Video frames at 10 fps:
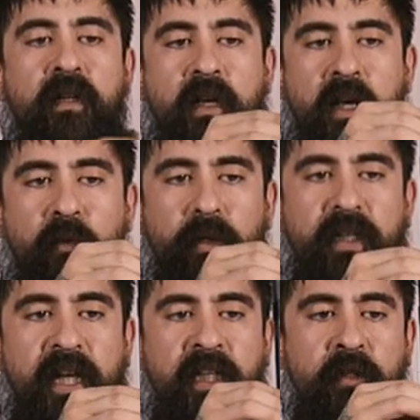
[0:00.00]

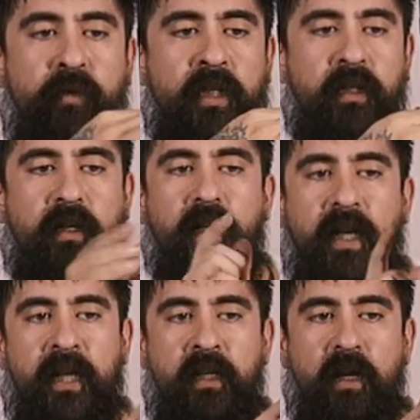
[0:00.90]
retaining ring.
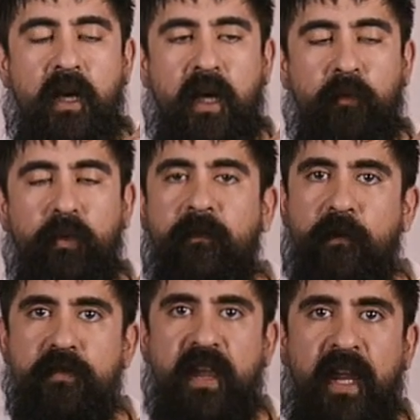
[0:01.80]
Again,
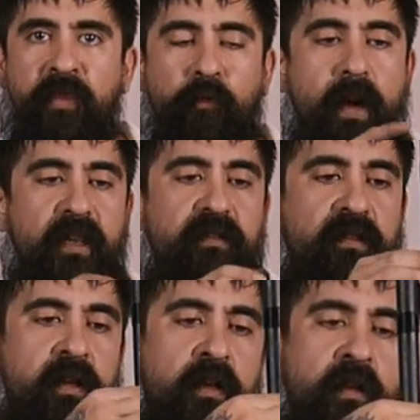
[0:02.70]
reverse hand threads.
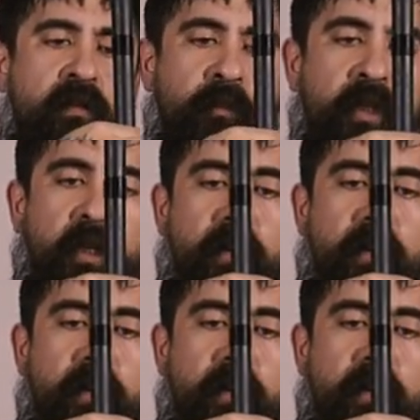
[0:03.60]
So I'm going to go